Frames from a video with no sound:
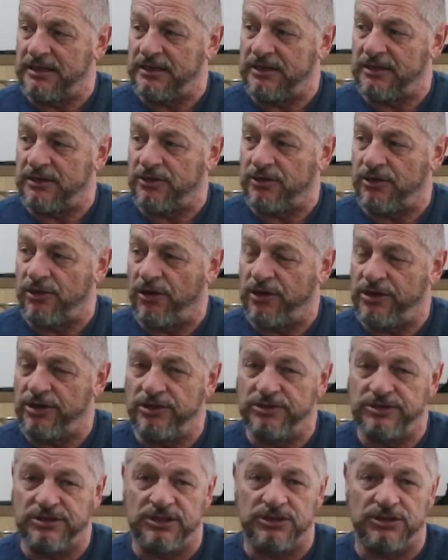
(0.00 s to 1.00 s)
could I
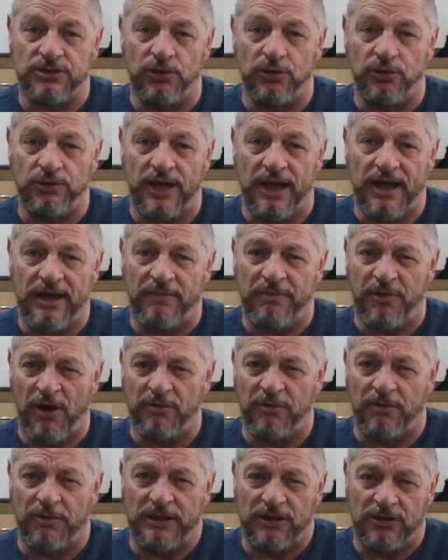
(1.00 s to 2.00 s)
use this all day? I
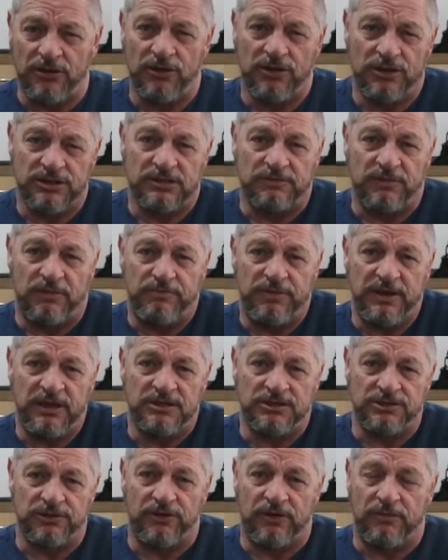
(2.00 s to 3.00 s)
probably could, because I'm a
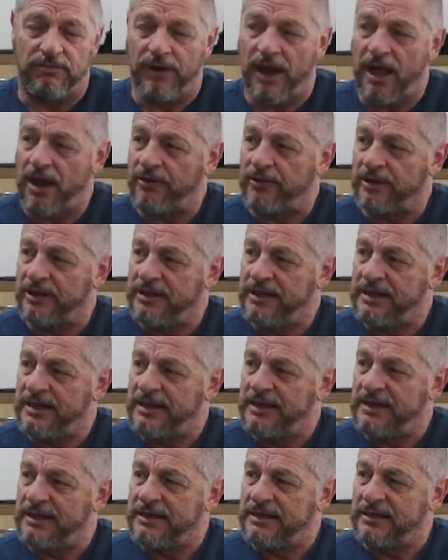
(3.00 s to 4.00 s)
big sort of bloke.
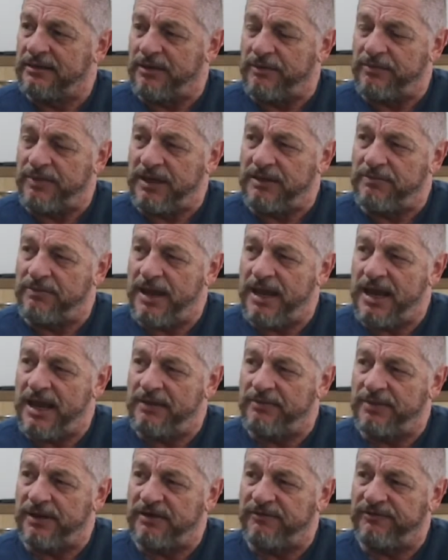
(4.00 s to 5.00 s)
I'm a big
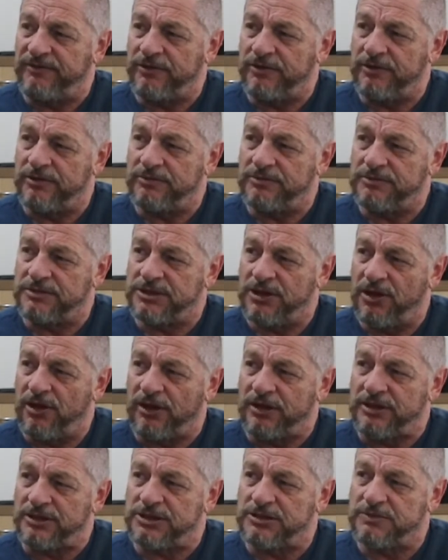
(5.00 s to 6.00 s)
man, but if you're
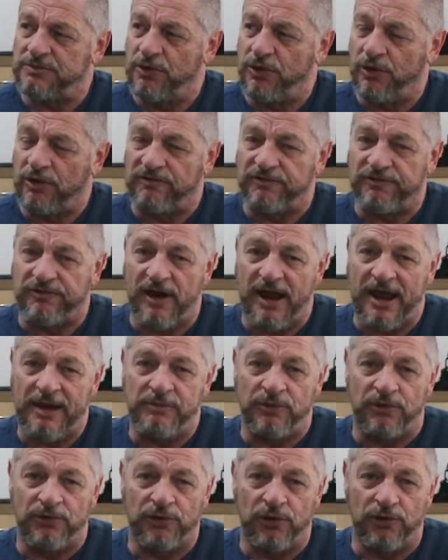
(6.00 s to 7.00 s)
slightly smaller
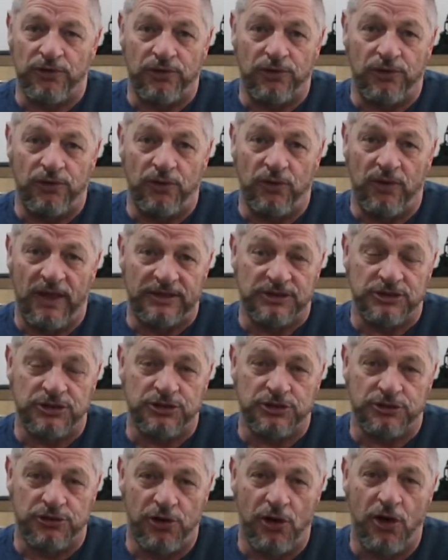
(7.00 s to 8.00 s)
framed or not all that
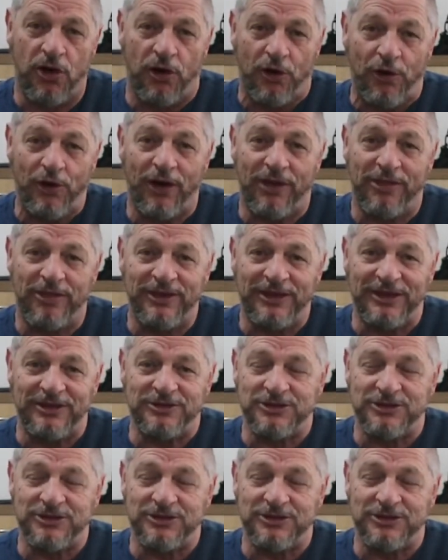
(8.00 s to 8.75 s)
strong, I think you'd